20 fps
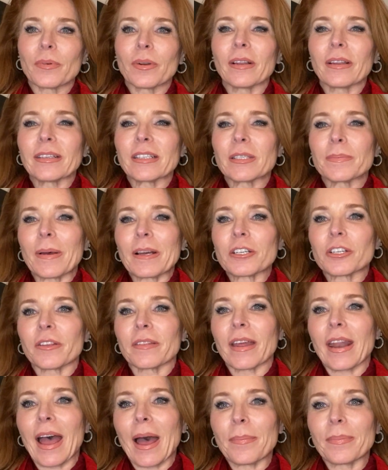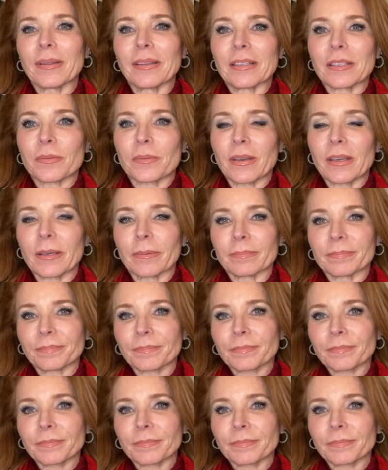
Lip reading: really special that happened this week.